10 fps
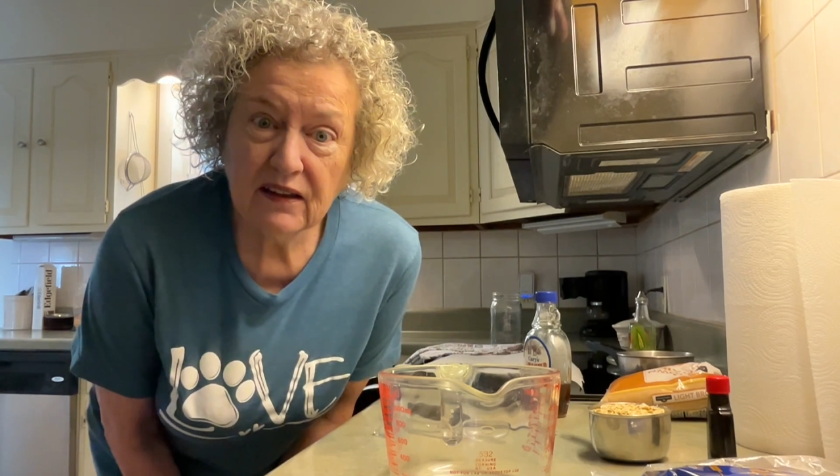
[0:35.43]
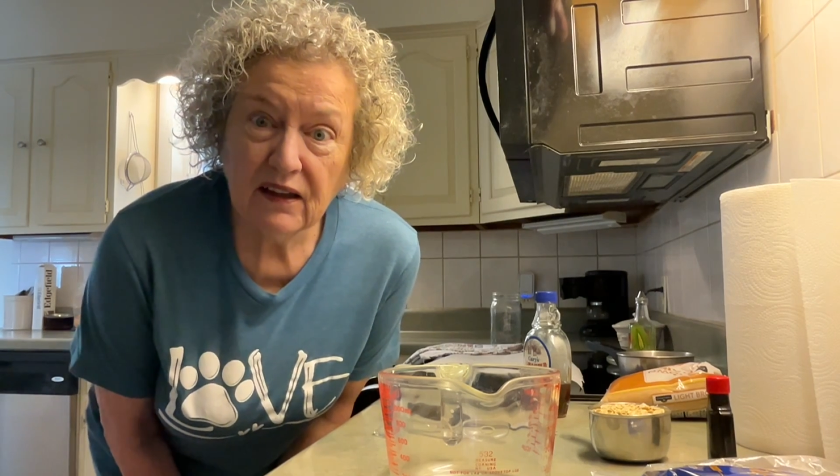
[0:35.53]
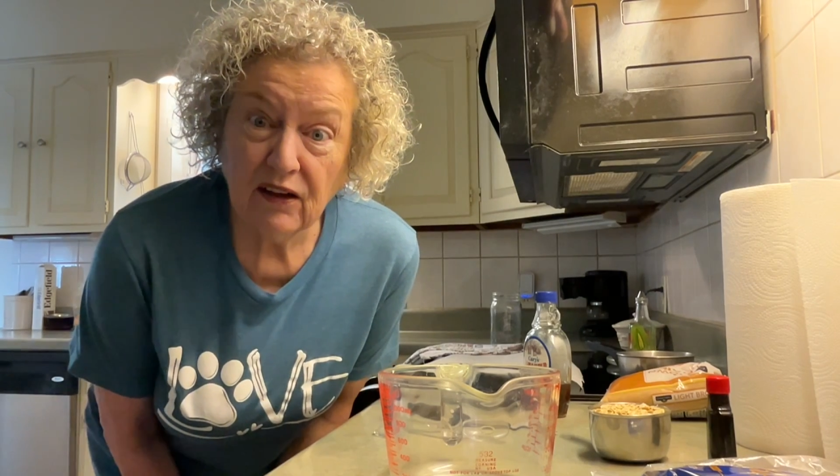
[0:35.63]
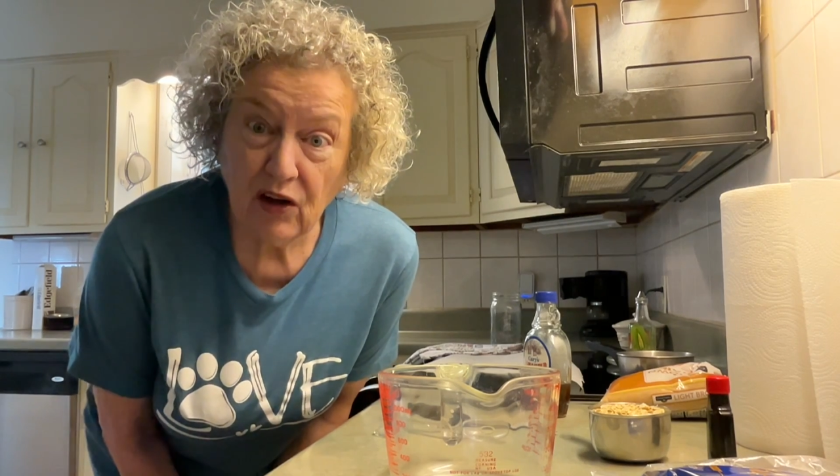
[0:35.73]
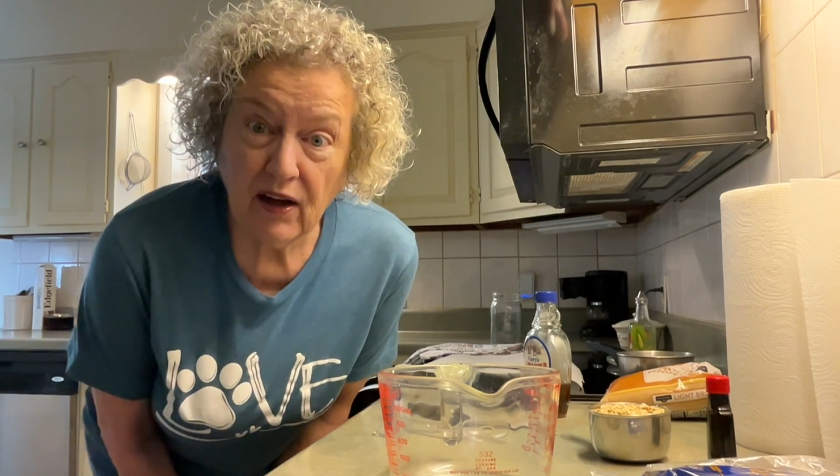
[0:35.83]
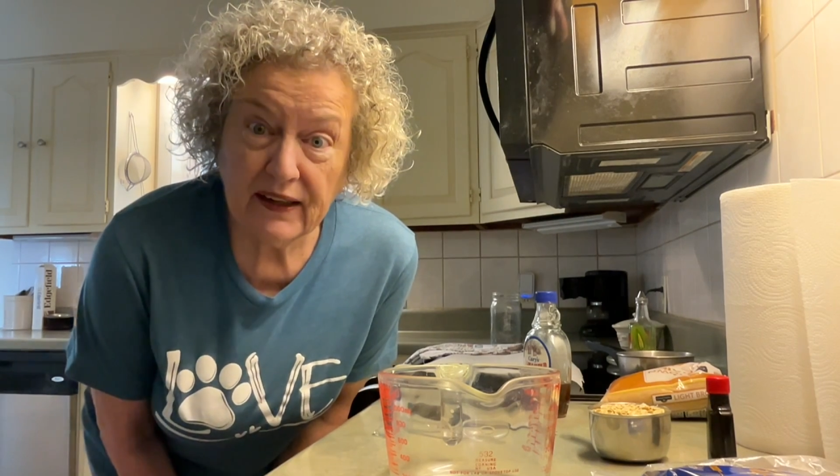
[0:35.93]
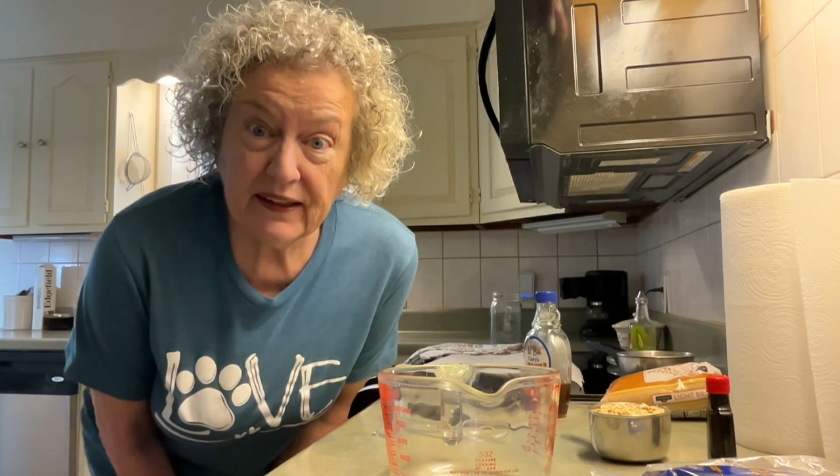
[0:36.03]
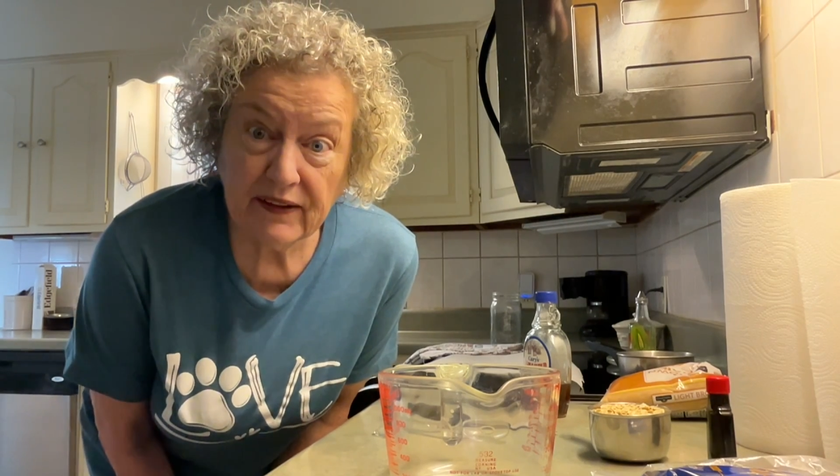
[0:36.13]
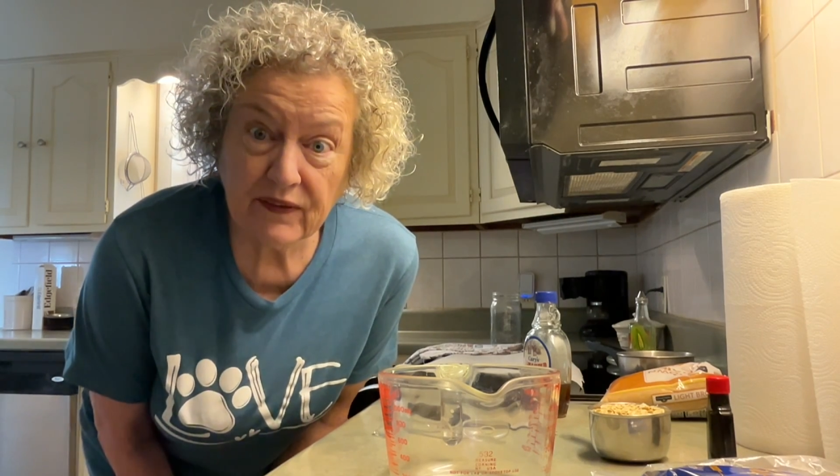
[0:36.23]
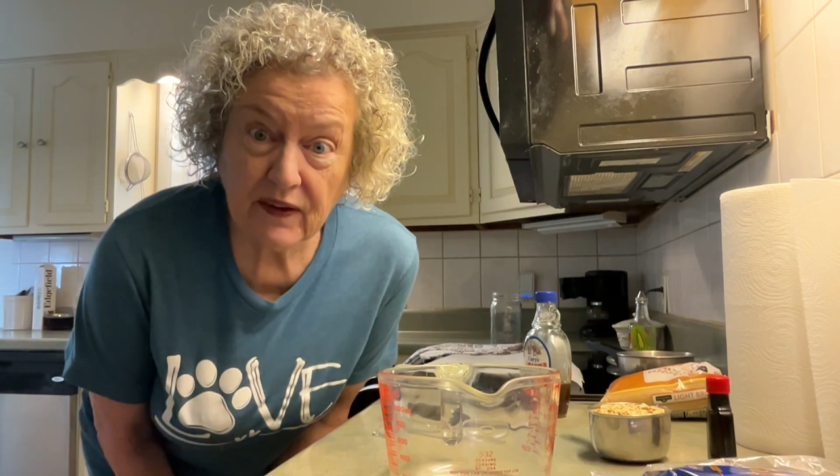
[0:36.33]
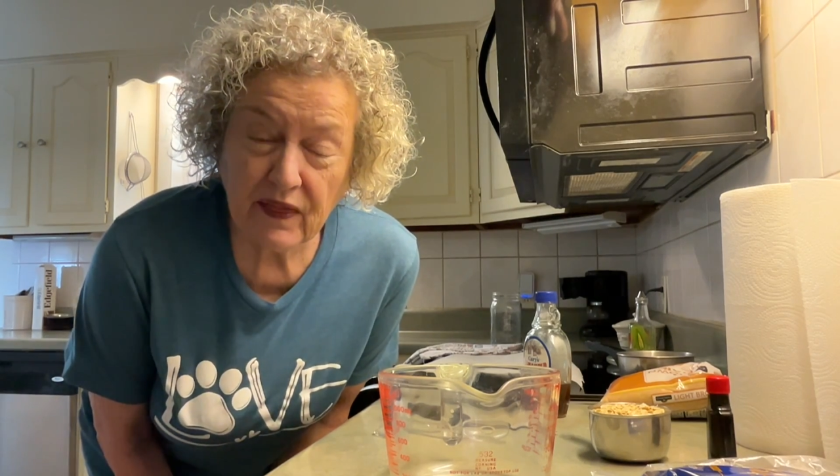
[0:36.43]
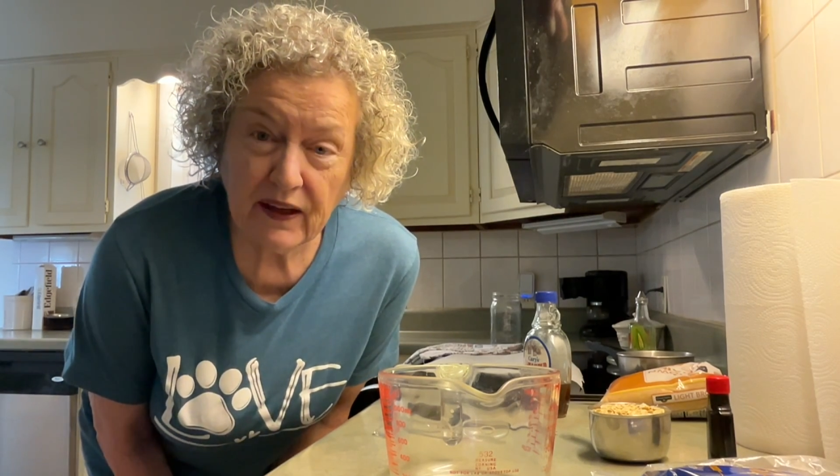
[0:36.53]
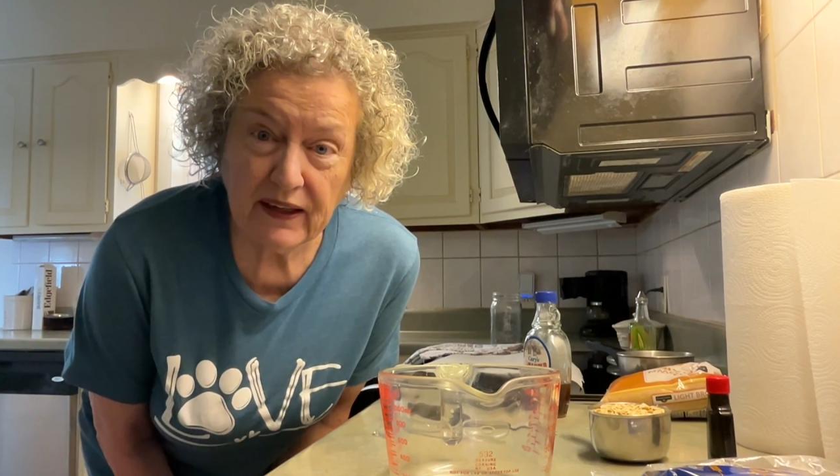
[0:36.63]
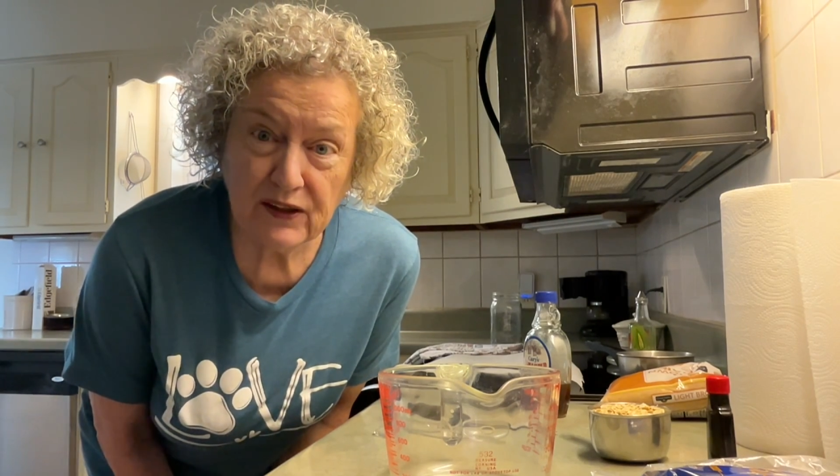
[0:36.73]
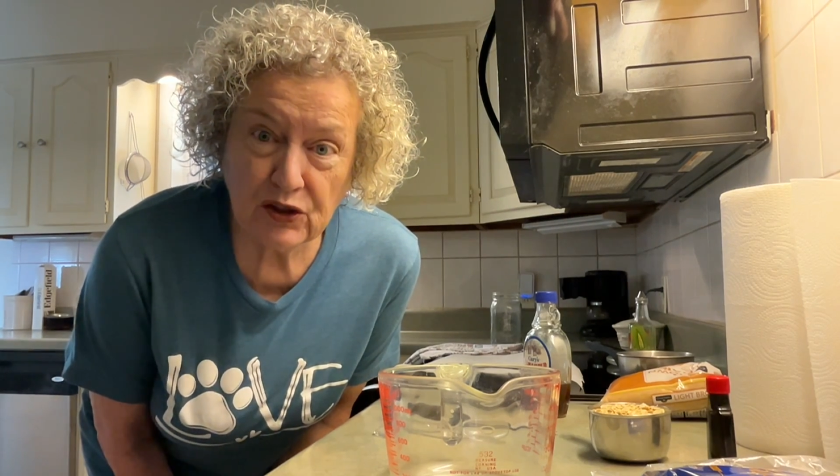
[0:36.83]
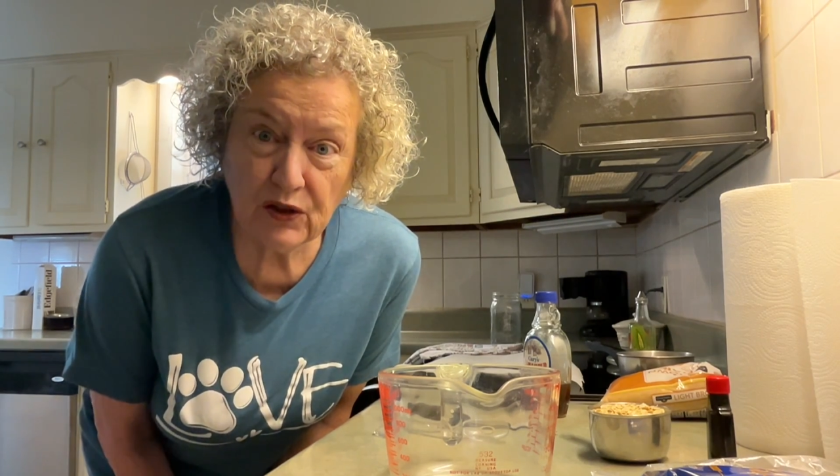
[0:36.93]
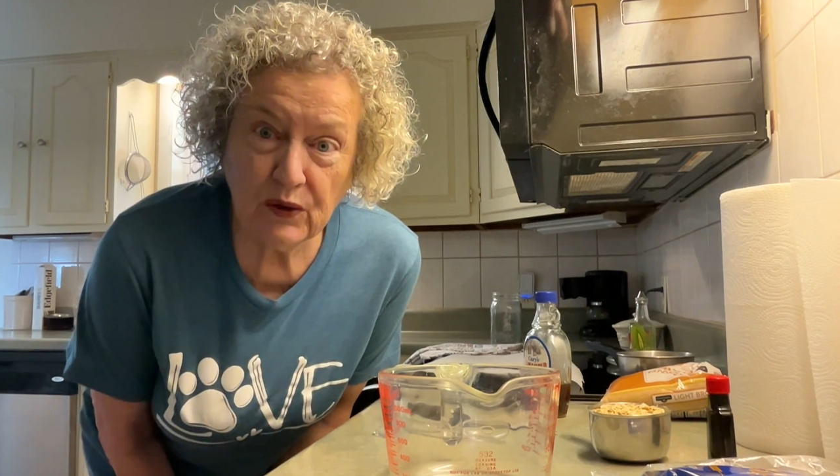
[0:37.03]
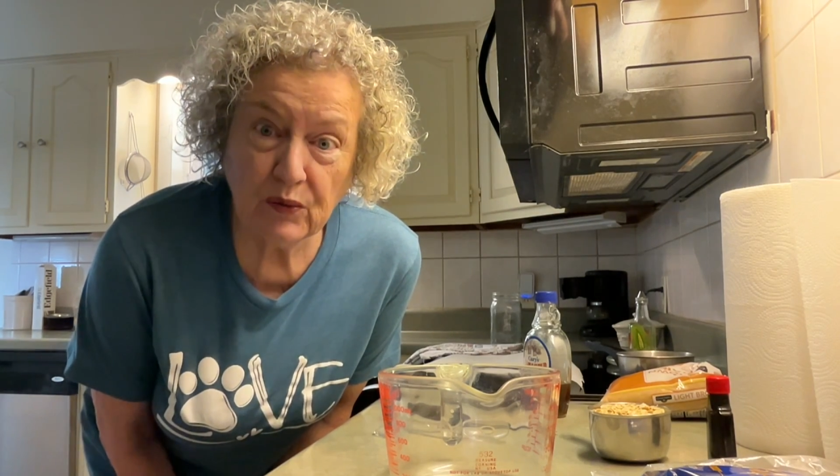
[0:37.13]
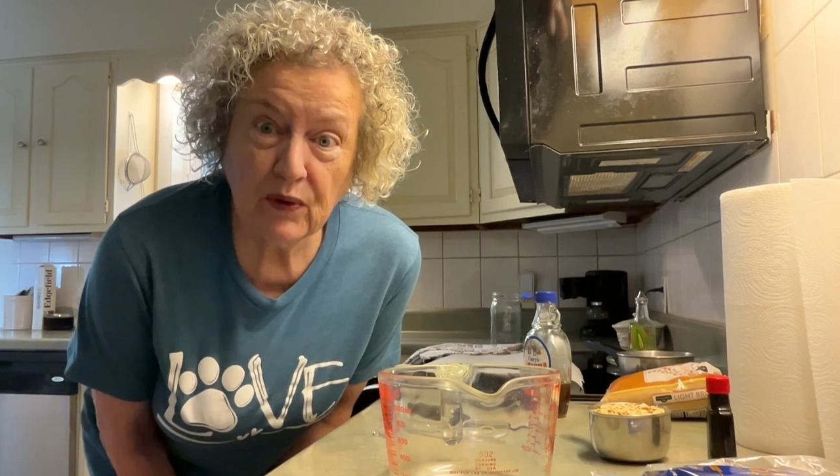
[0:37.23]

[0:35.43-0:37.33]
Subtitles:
a lot of different things to it,